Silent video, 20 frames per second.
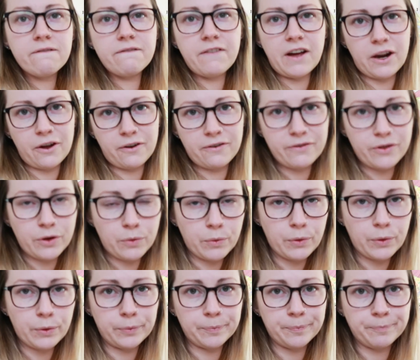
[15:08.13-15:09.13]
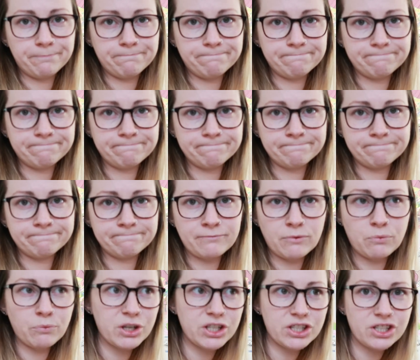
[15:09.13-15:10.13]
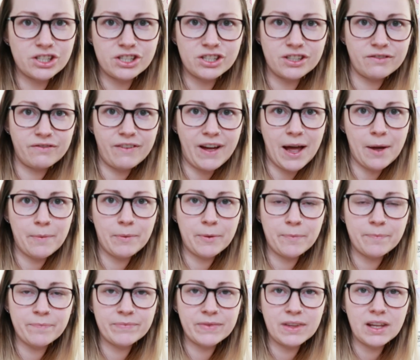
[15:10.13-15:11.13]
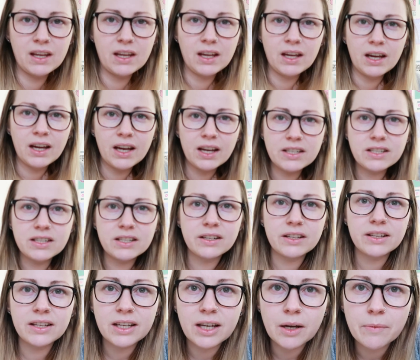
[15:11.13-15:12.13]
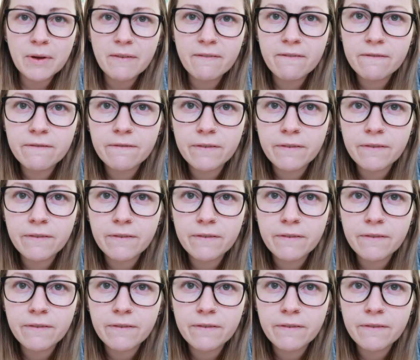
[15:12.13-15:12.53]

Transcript: Fell off the wall, which is just fab. I actually don't think I'm in